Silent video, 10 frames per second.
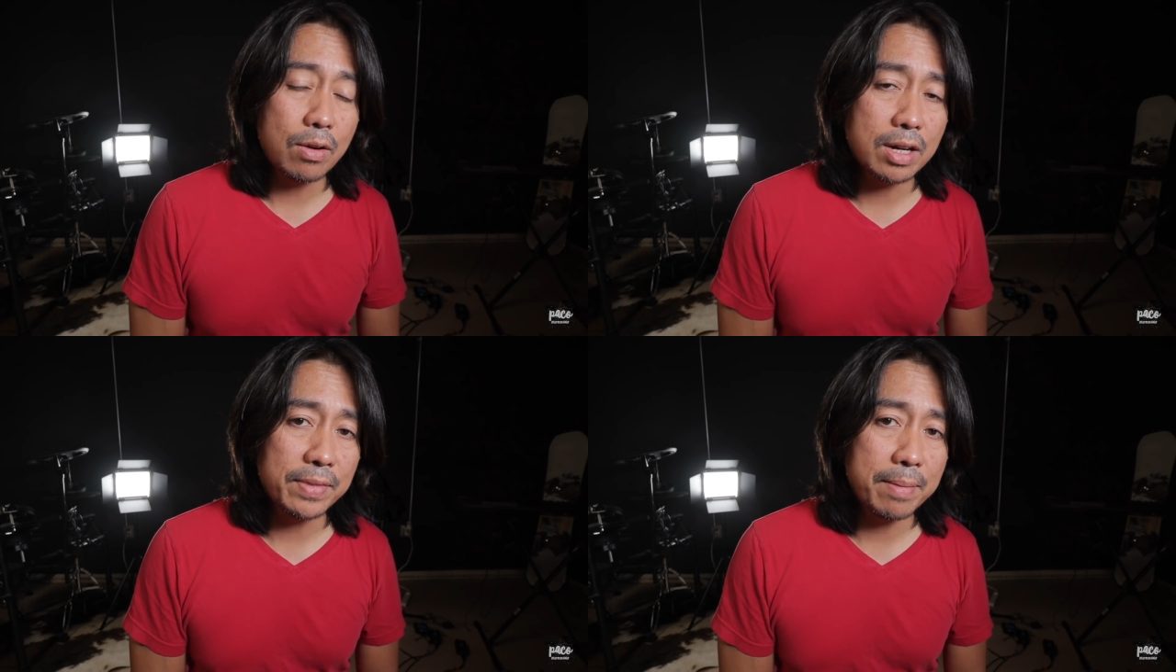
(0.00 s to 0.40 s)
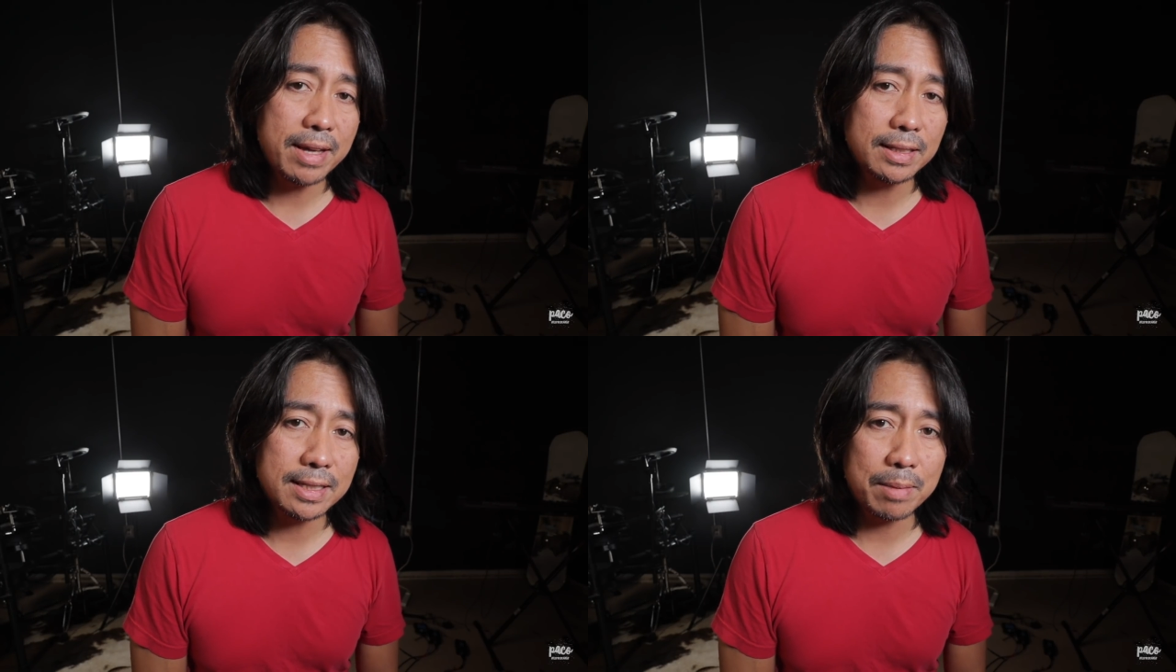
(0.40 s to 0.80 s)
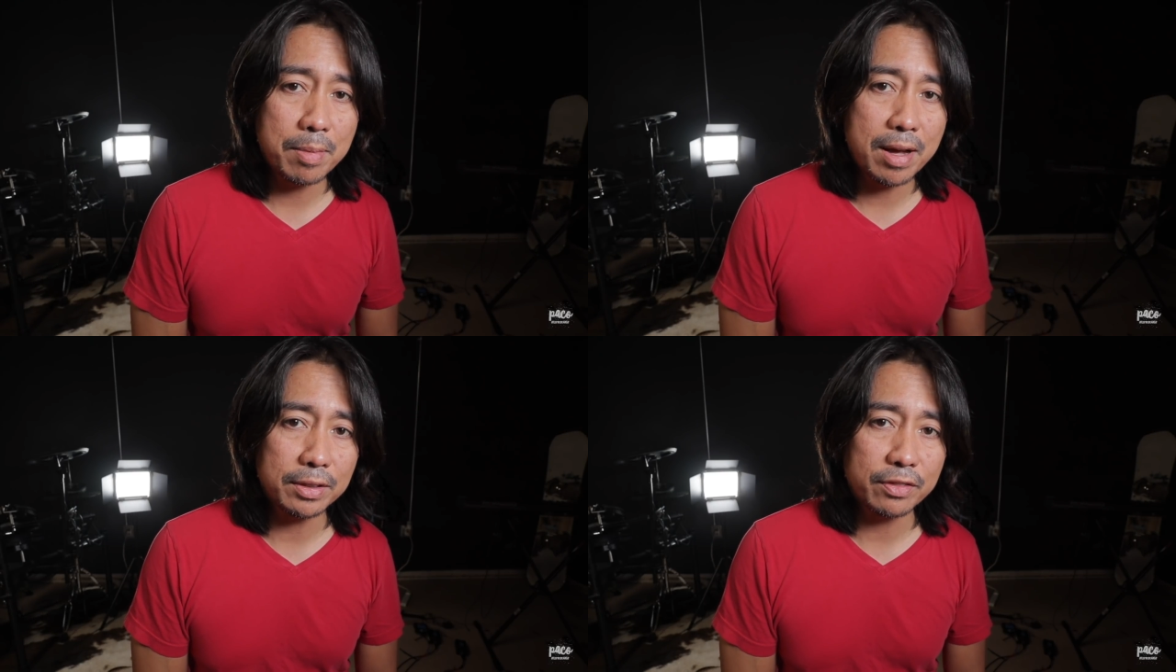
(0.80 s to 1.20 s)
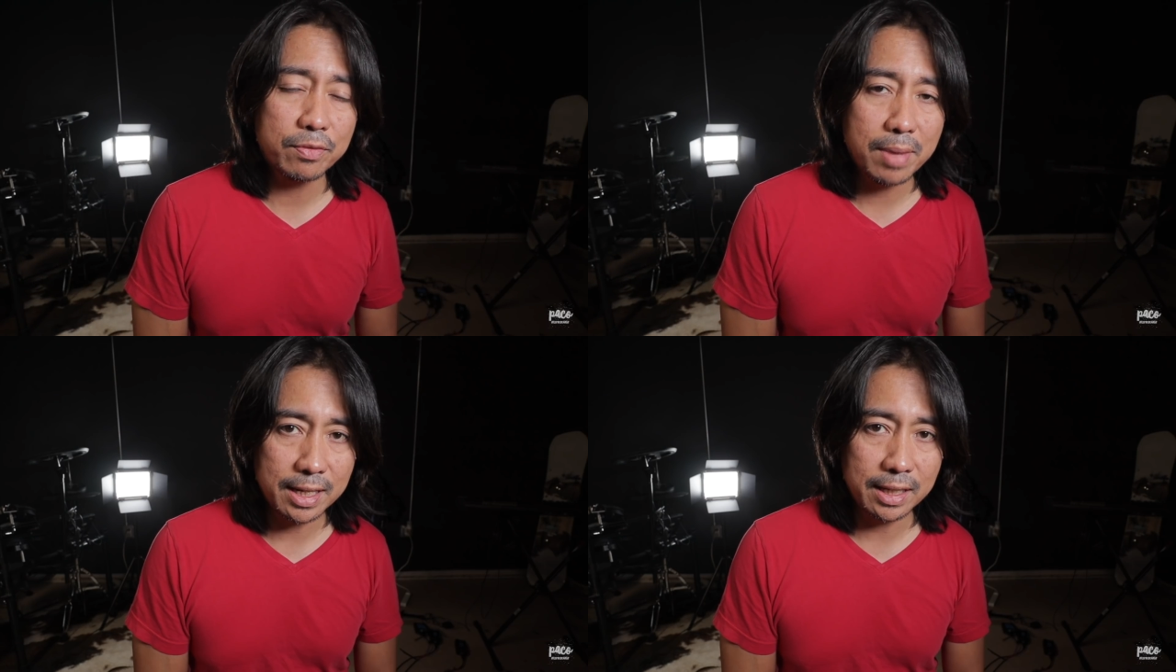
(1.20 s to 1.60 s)
How come they make the same amount
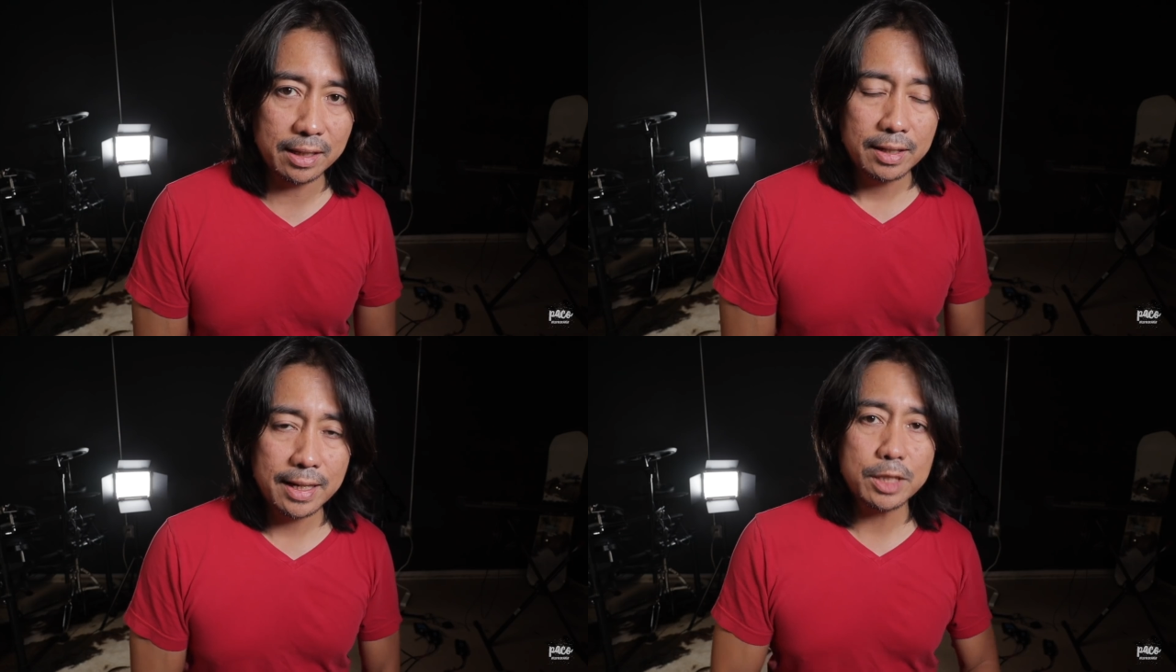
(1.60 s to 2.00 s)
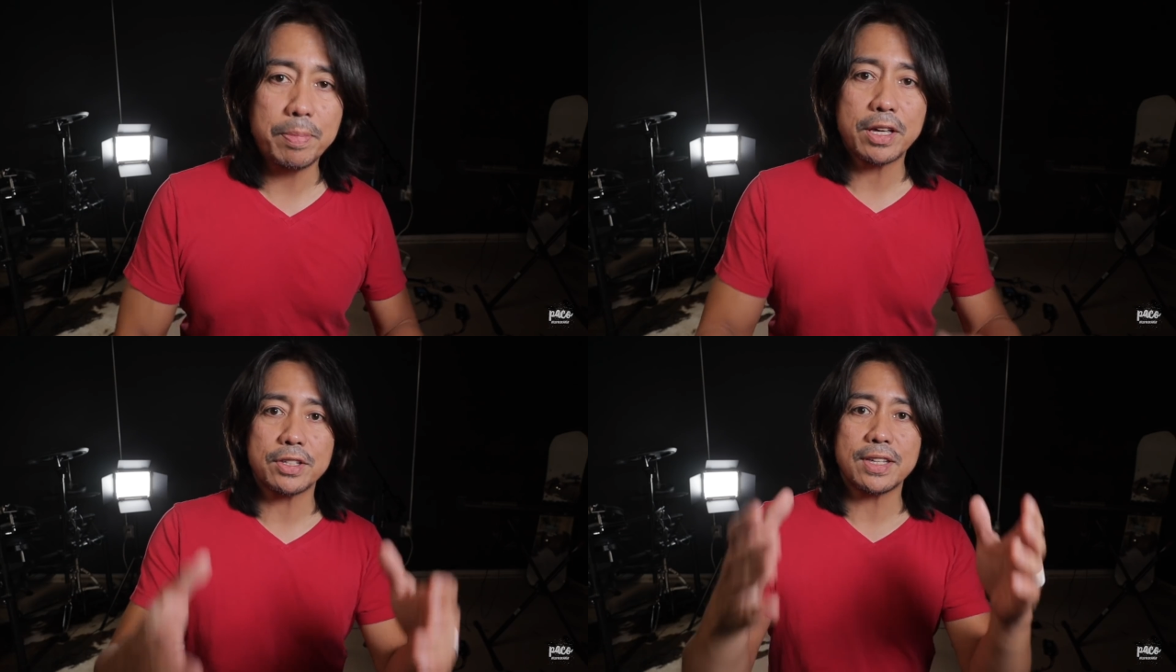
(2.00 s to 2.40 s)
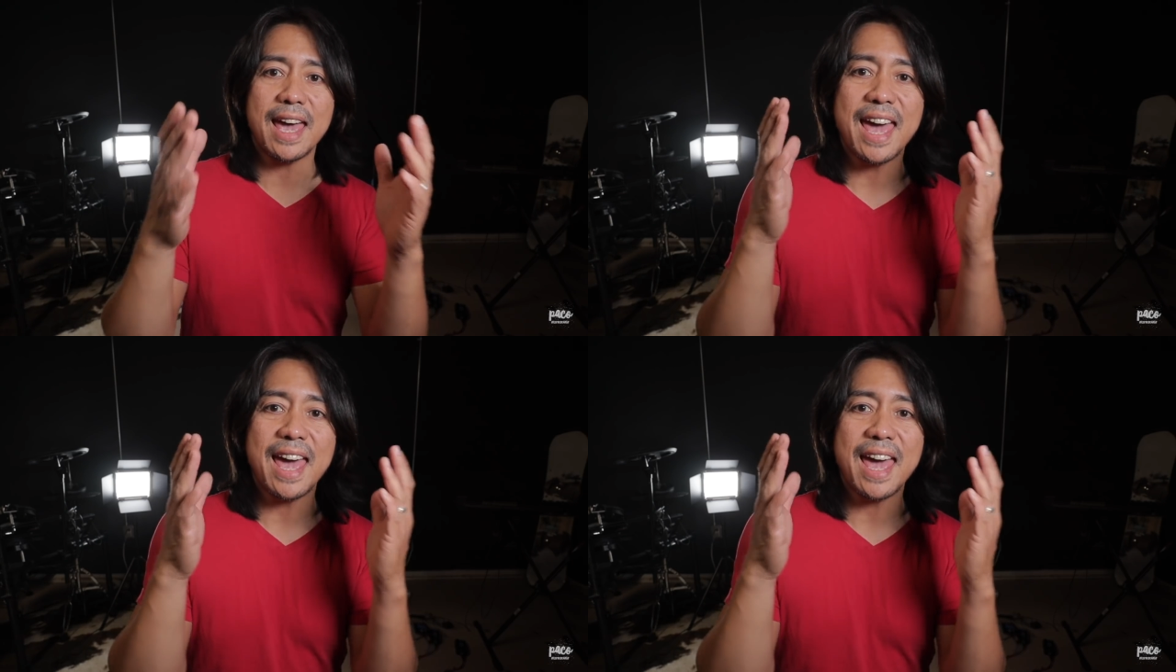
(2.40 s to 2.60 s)
of money? It's because